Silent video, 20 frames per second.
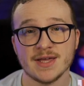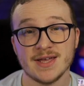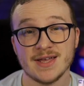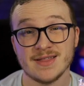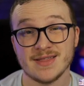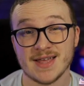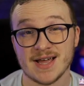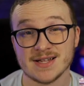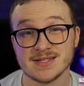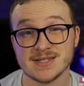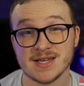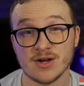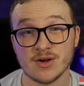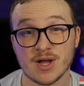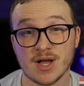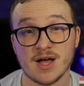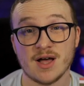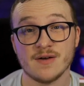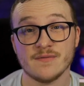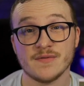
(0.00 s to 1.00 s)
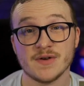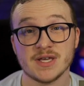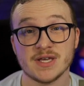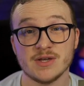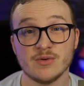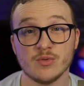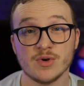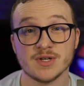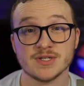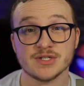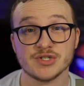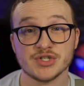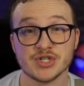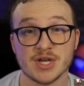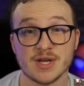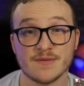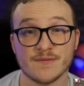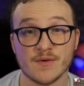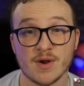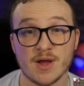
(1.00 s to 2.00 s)
That's how confident he was in
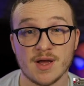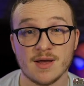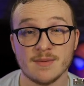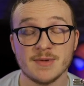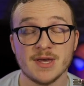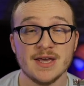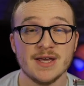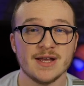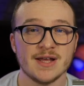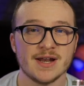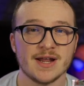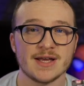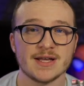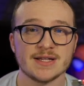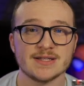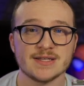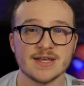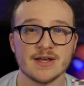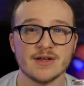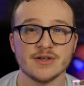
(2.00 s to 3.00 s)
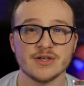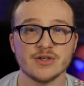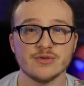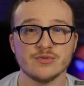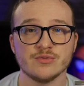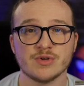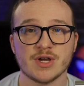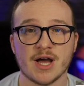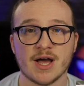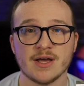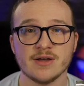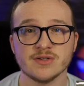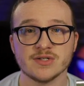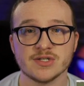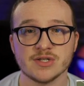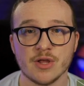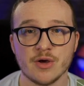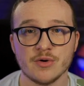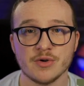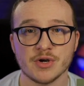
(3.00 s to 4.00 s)
Jake Fromm. And I could tell you, Kyle
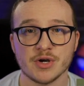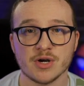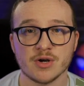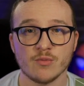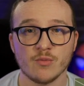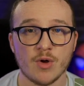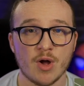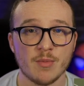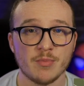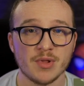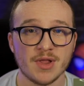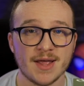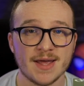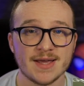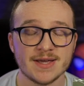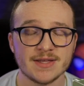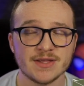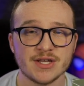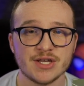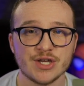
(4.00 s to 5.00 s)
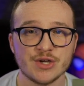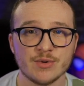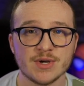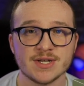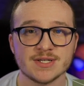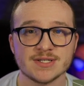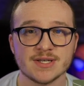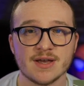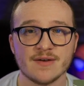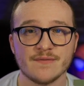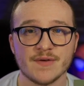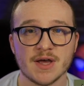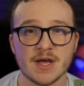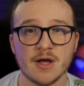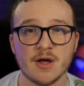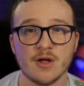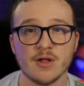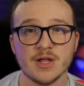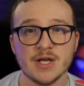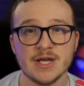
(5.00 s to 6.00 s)
Sloter, while playing in the
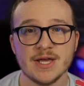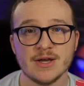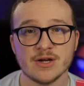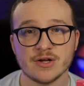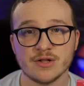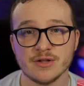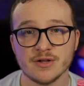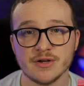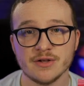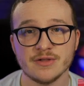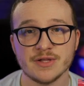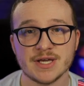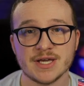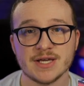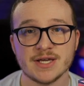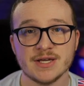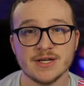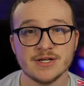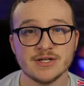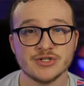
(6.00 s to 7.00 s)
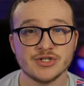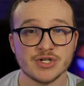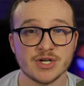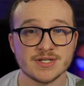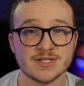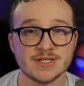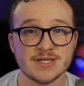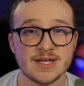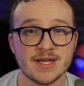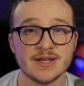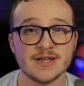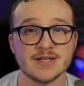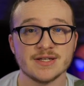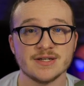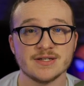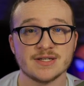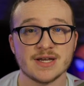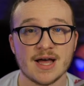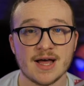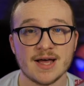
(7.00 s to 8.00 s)
USFL, clearly just
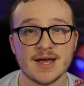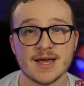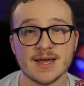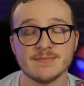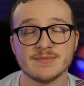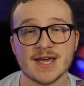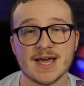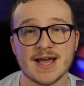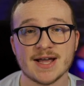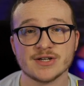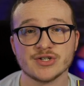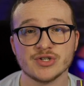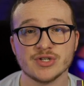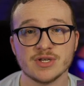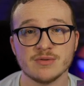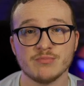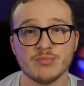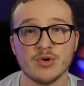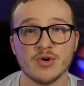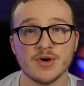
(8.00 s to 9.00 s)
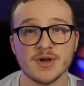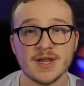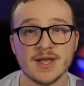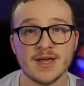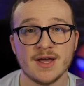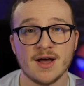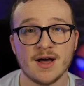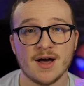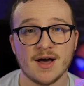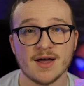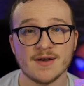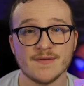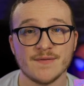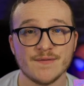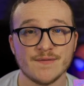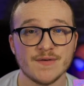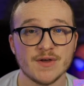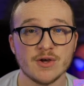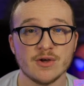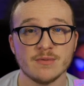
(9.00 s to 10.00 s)
needed time to actually put on
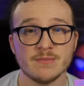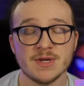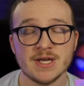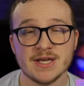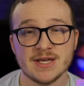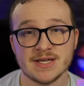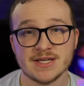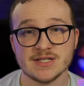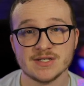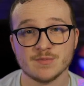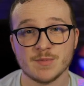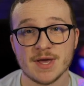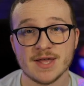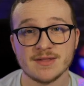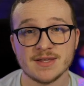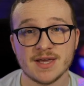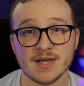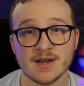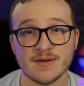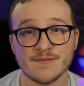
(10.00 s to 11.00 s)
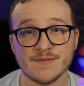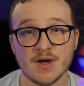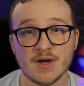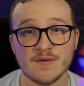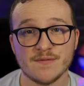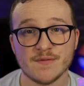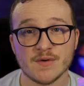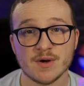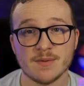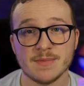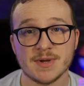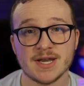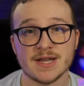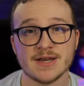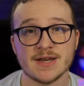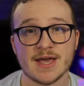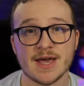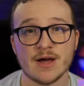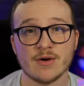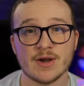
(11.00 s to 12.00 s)
film. He's been in the NFL for a
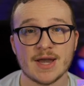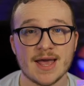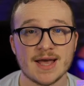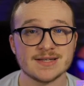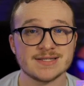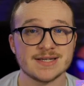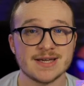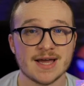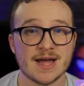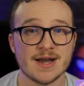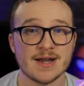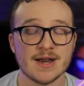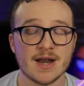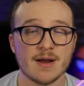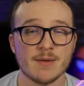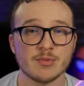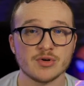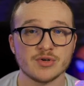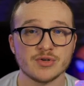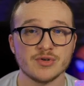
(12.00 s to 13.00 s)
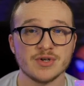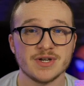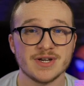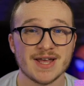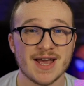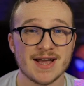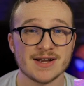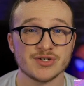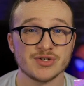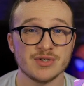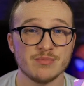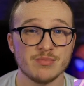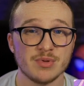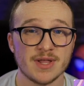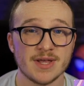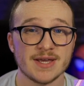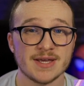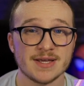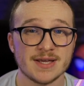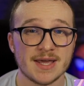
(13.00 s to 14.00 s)
minute now and hasn't gotten an opportunity to actually
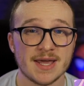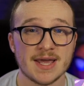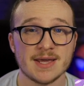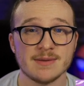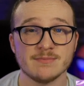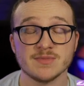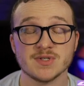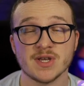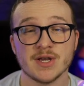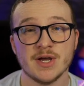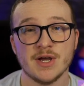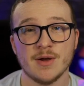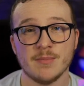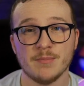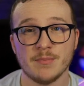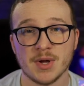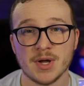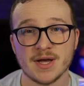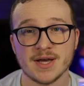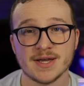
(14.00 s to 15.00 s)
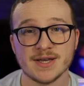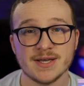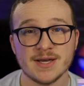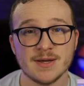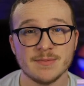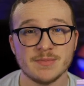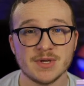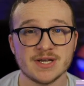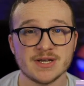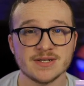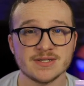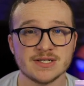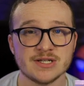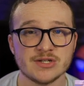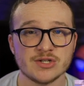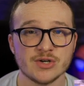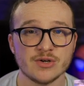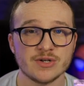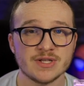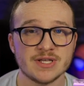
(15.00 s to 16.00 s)
play in games. But because he
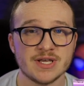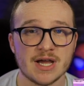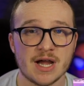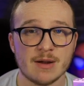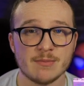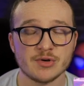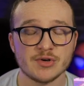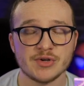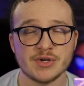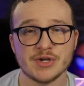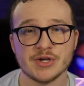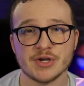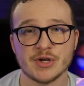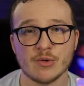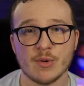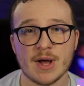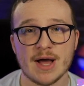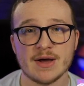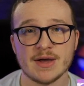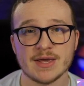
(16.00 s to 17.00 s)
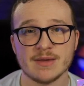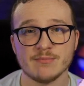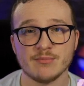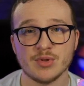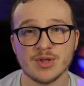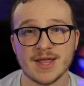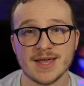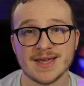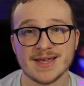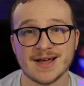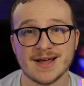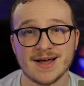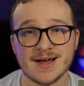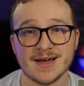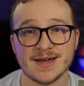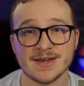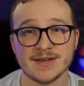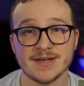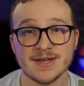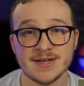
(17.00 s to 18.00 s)
took the opportunity to go out and play
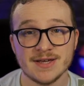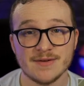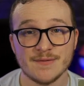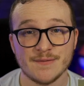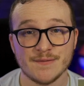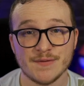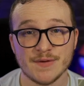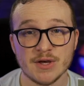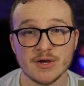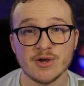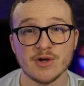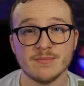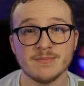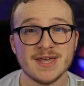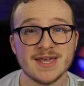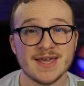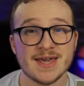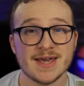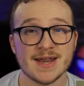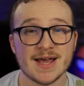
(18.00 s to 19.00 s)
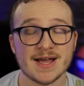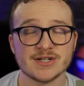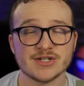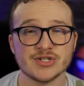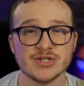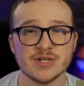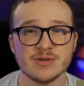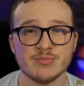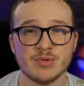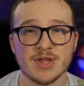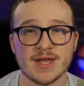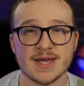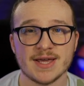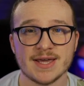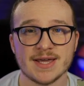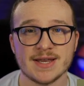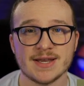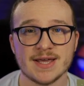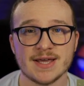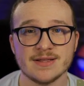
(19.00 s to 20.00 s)
on film and actually play
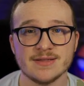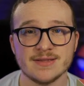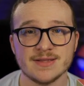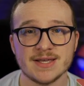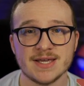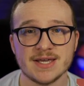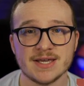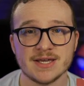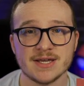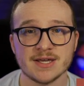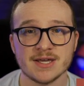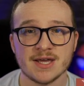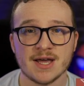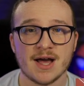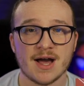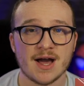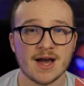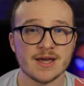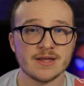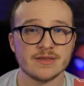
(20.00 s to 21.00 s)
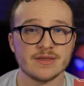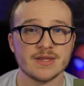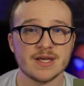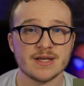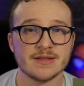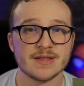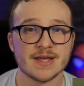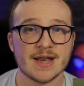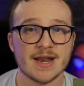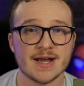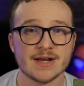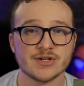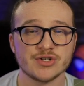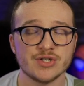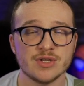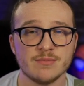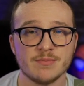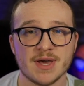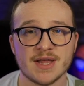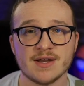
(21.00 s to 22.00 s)
in a league, I think that
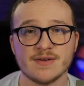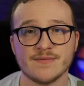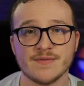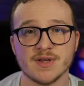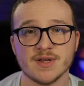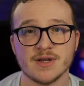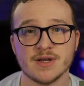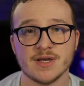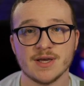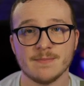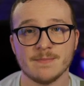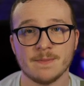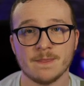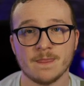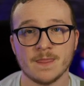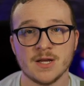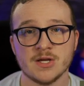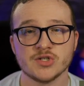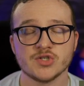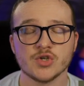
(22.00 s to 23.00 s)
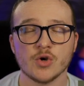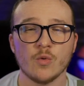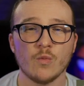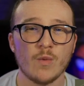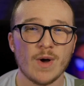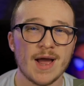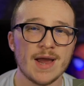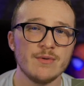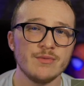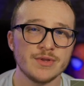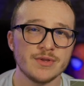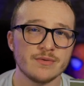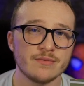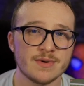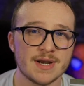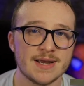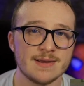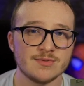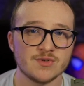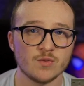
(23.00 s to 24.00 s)
actually benefited him. So why would the
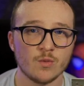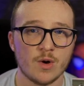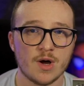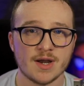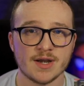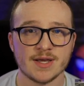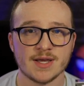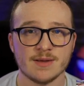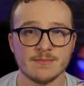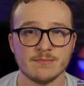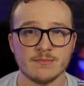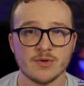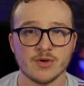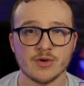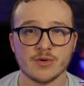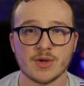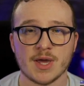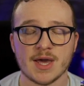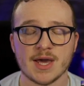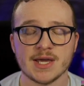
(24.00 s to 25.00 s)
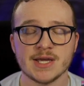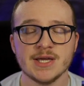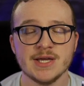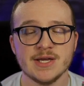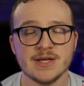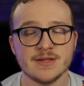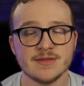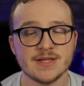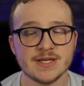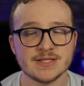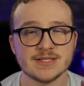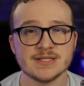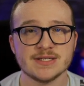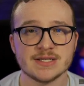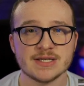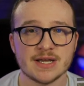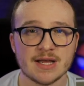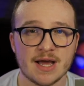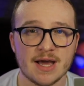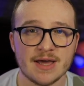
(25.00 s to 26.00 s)
Rams want him? Okay, this is
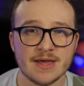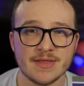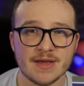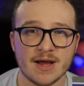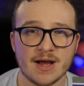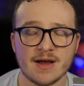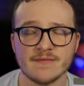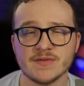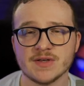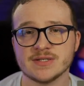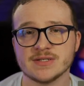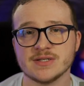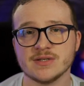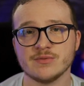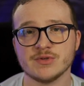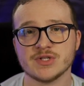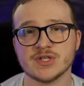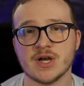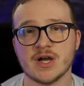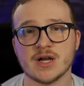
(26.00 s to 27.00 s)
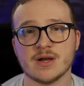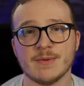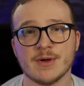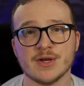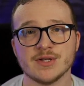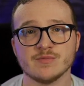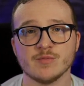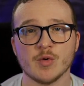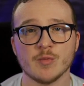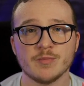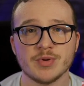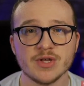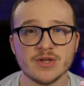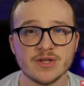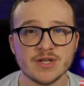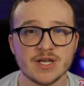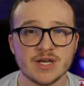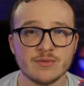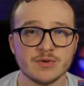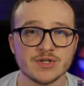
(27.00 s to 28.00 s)
a guy that obviously we talk about his
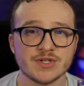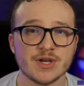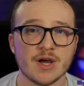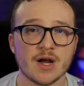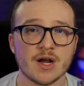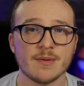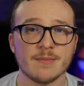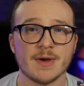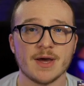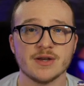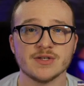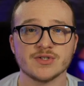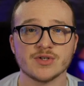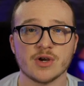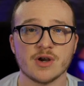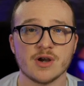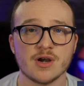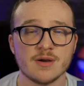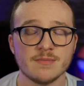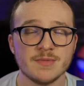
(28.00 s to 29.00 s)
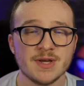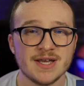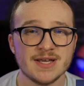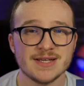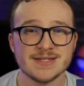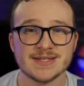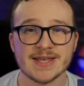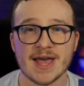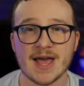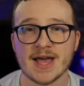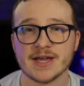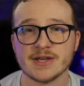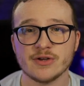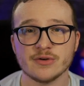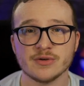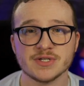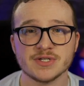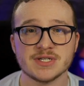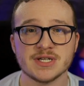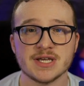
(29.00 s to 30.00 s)
mobility, we talk about his arm, his
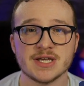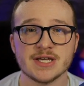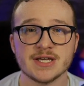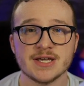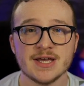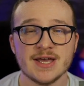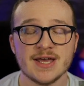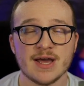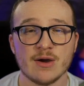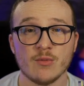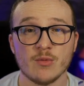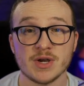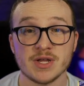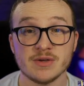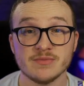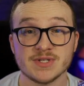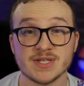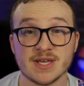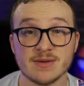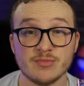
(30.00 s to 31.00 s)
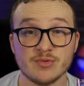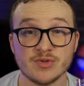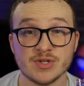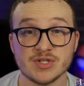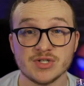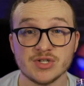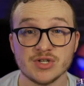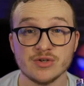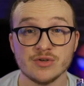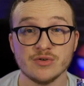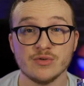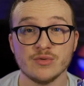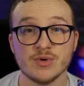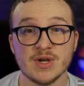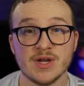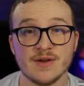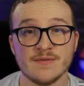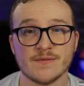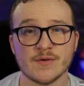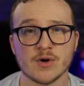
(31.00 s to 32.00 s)
accuracy, and what he was able to do
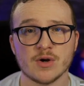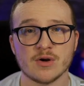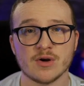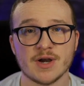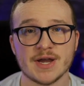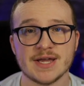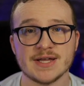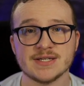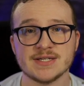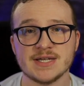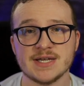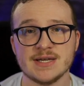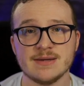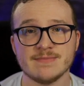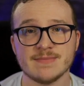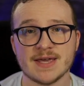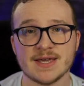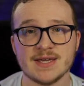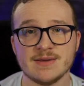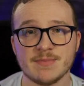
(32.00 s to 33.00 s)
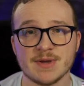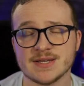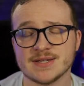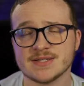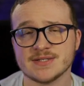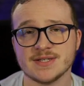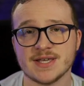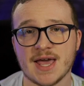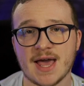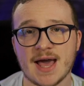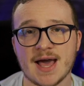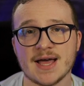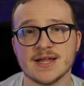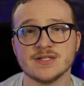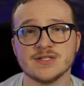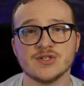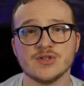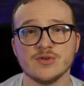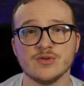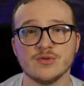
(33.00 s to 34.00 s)
for a team that he basically
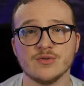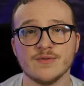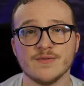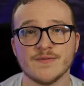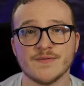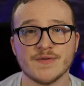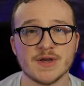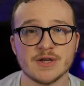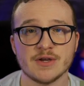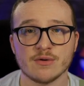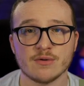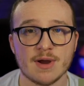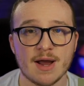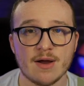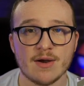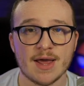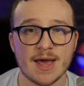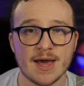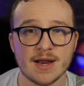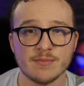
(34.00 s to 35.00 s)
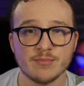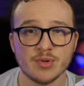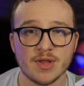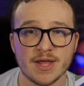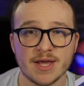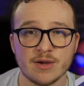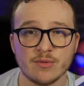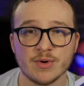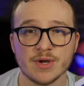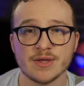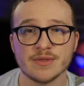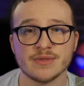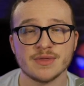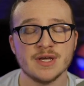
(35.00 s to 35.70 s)
had to figure out how to play with,